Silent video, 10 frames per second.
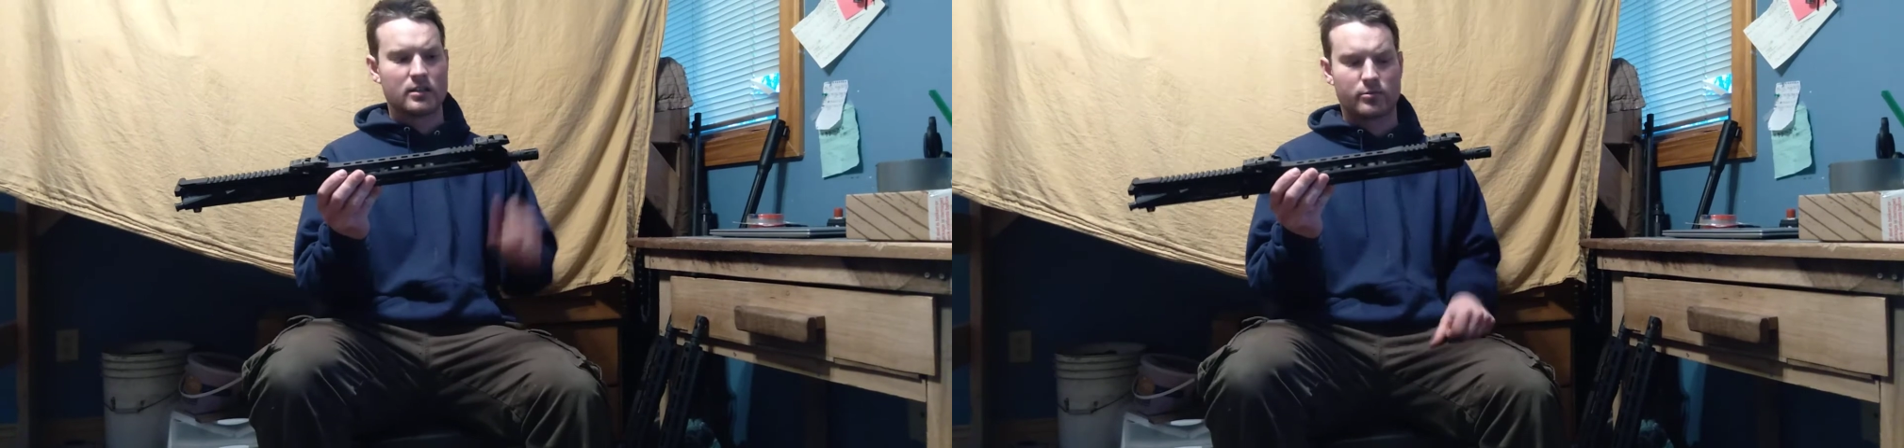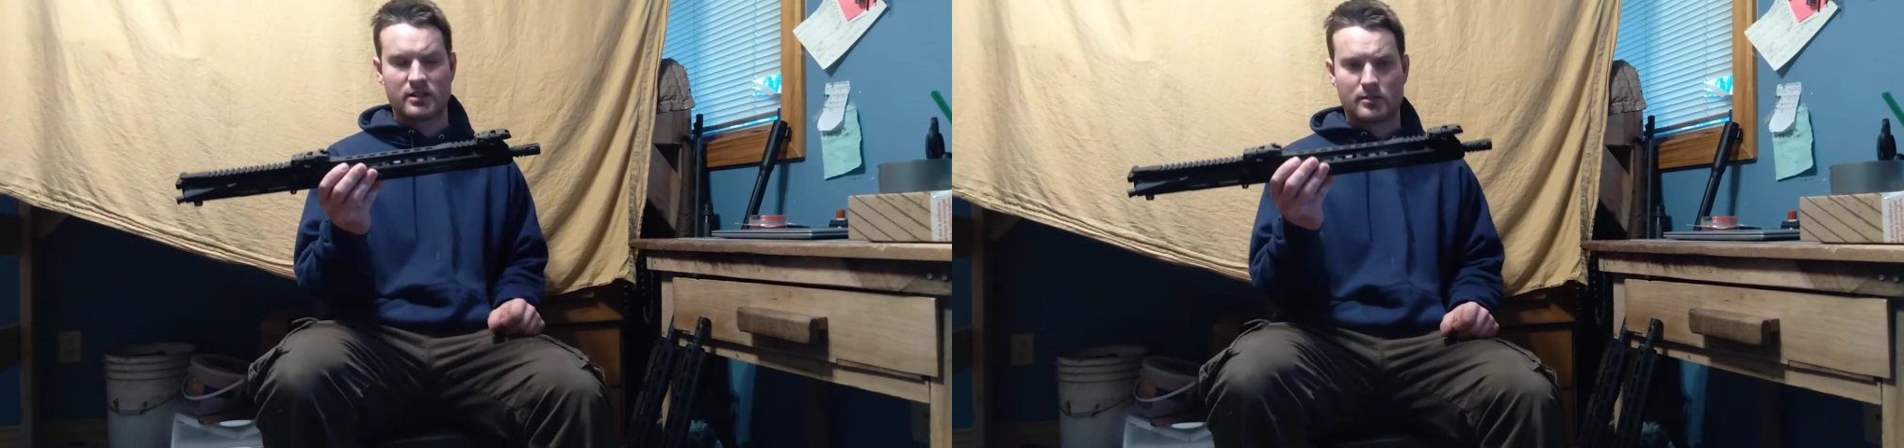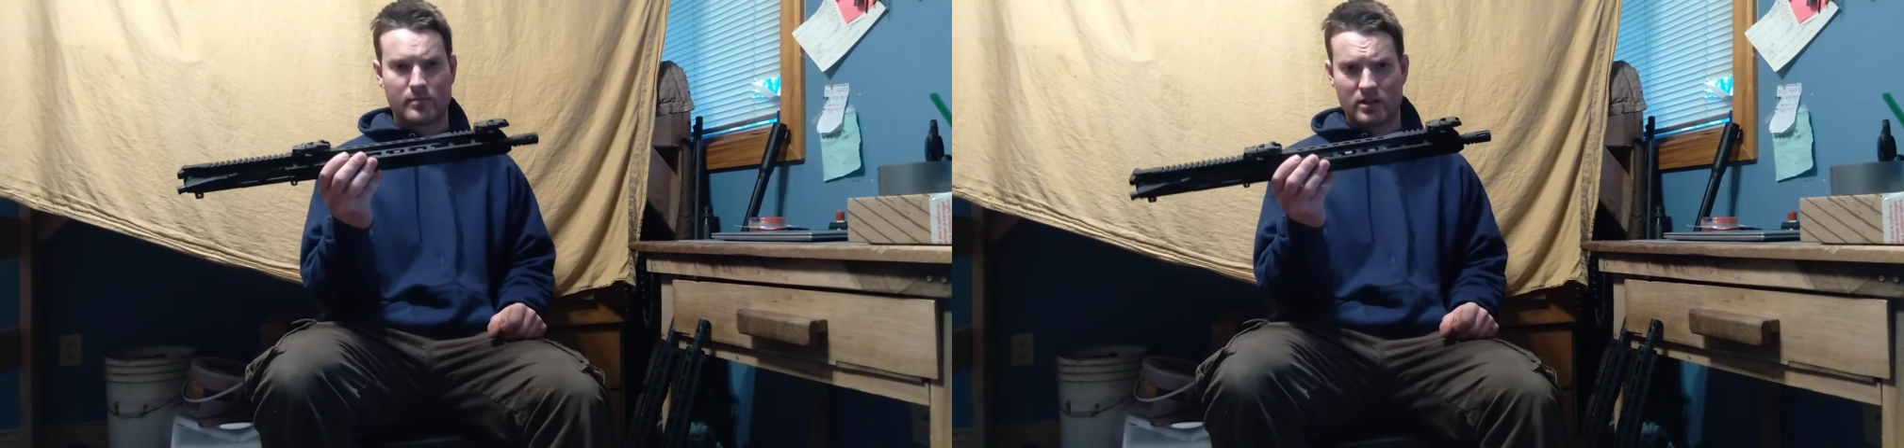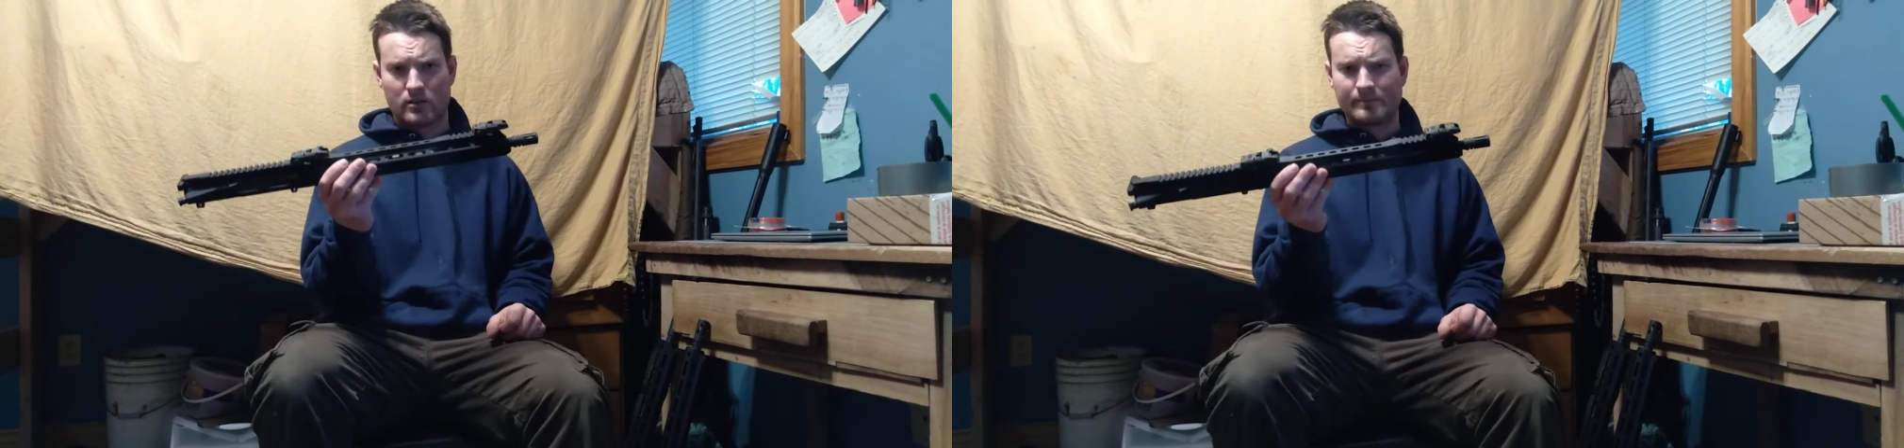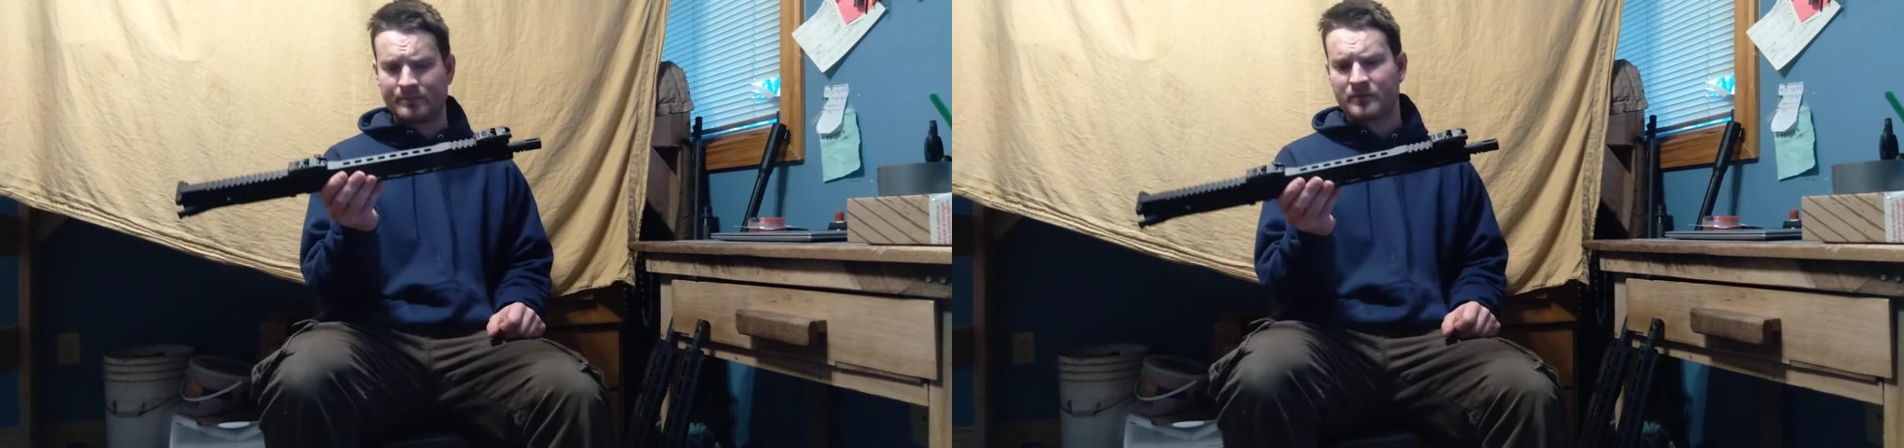twist
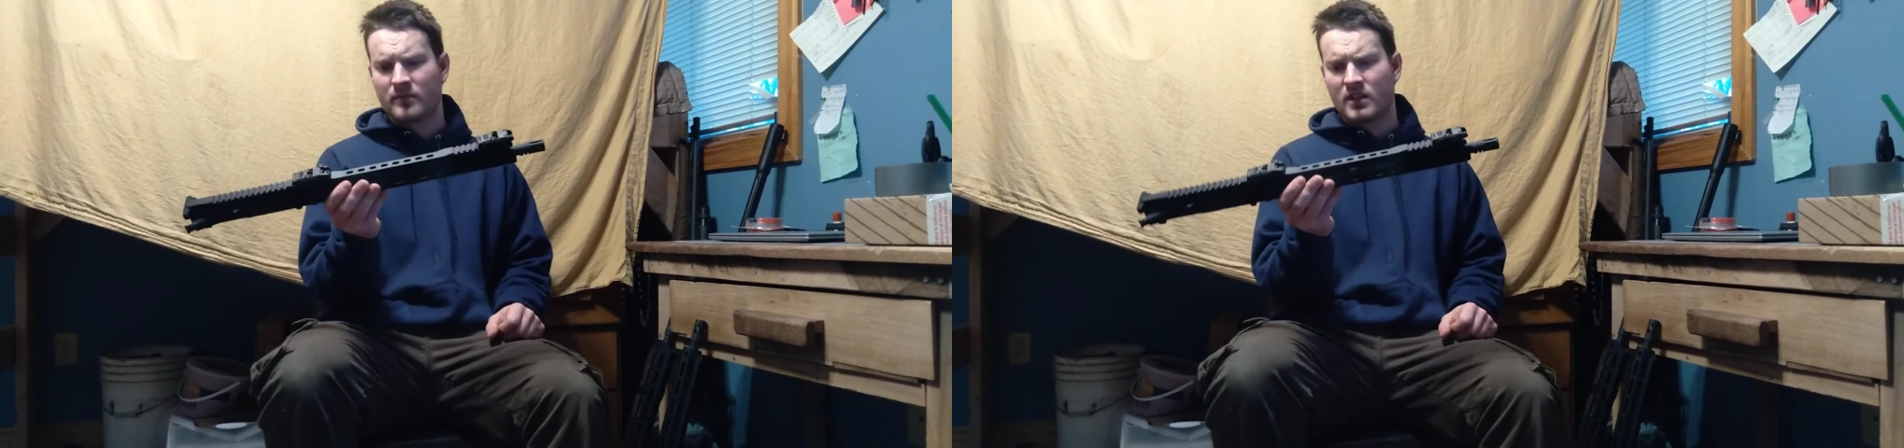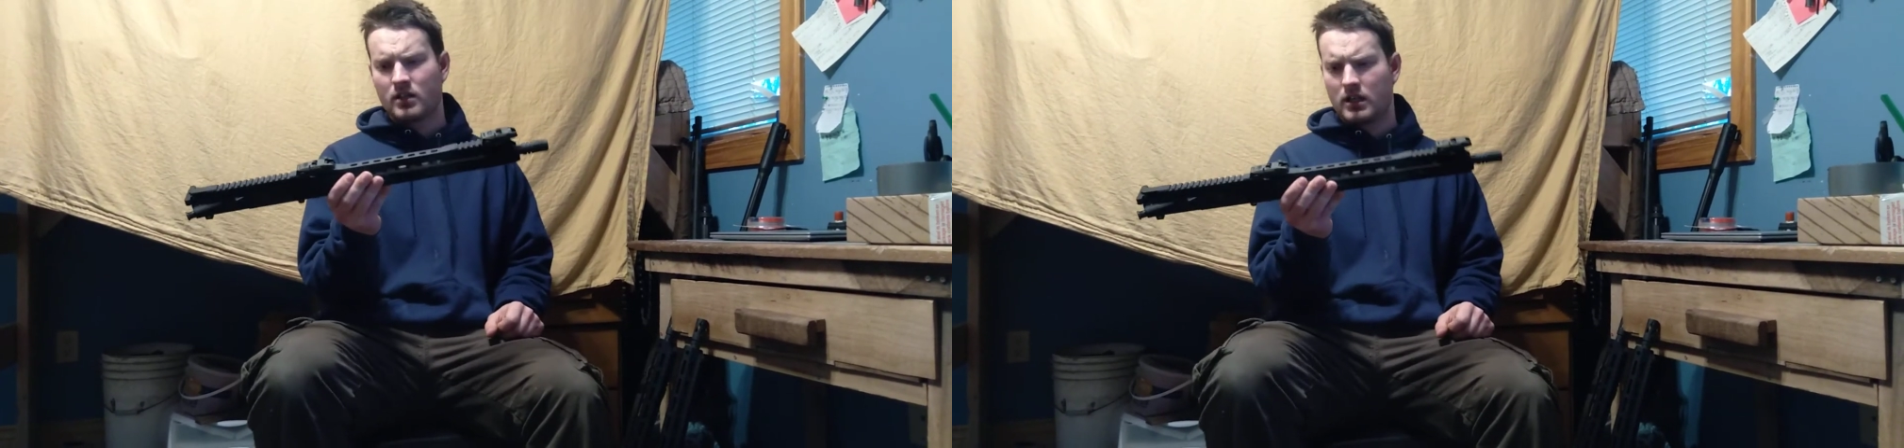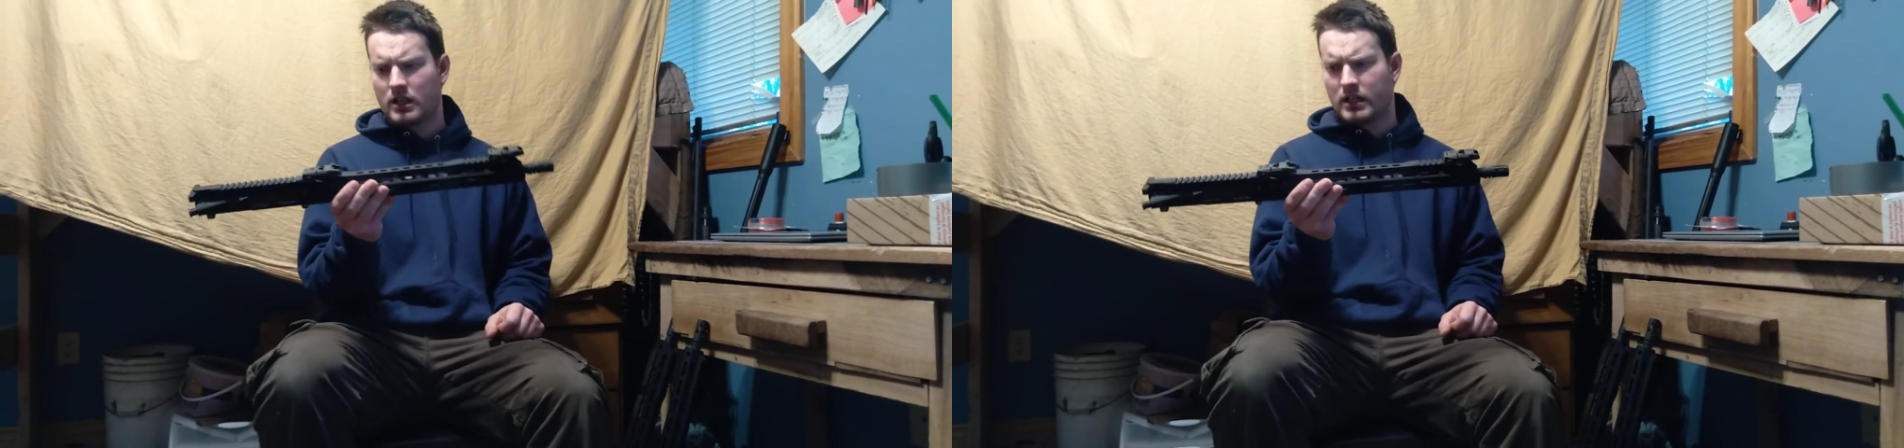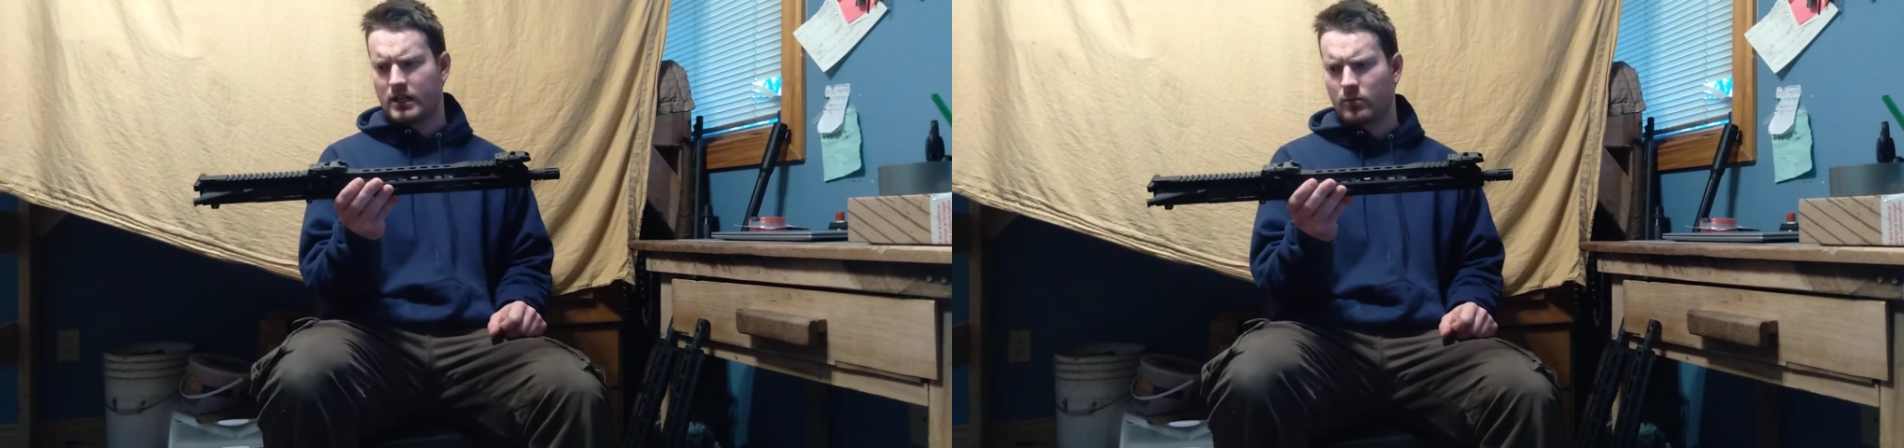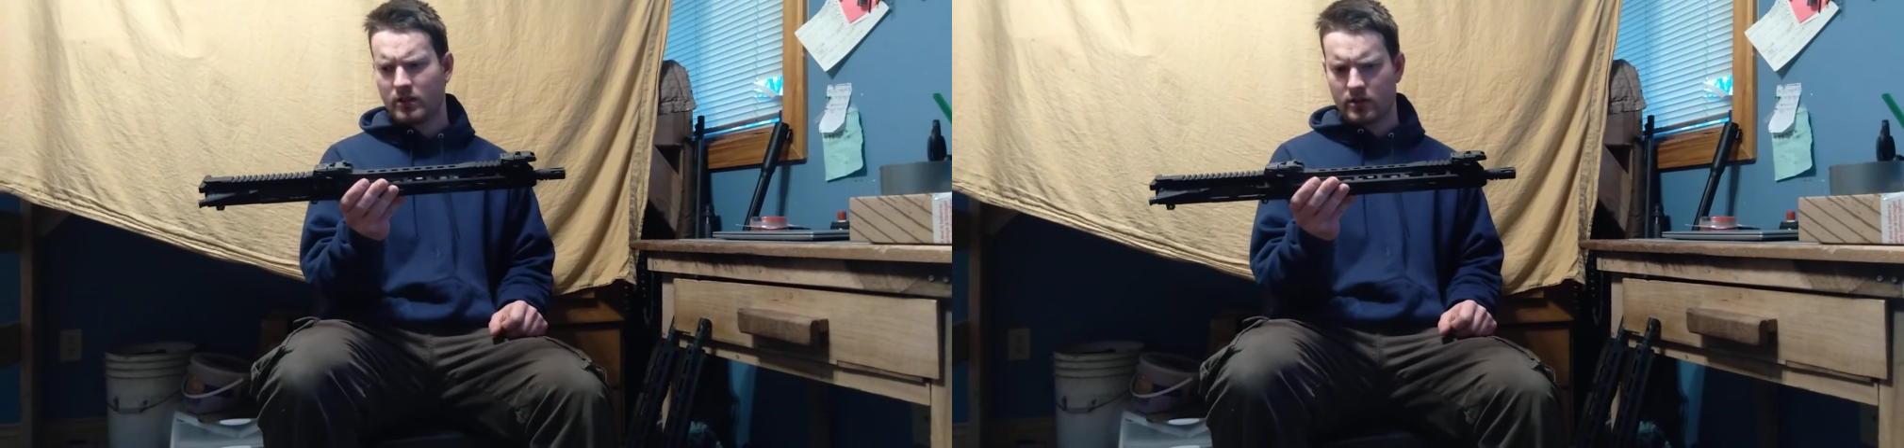barrel. we